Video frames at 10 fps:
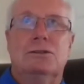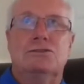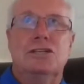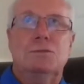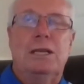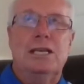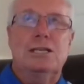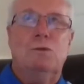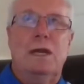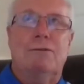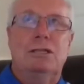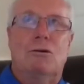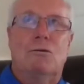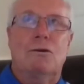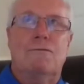So just because we have a
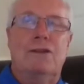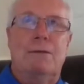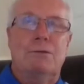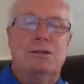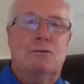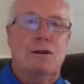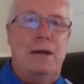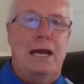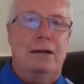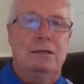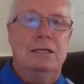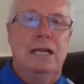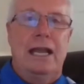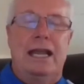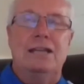lower inflammatory
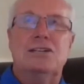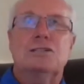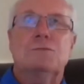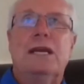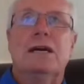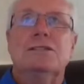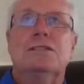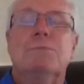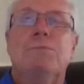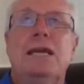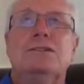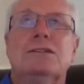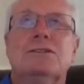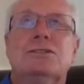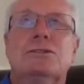pattern and just because the
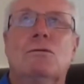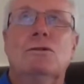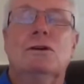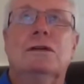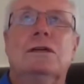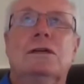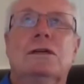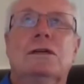patients don't look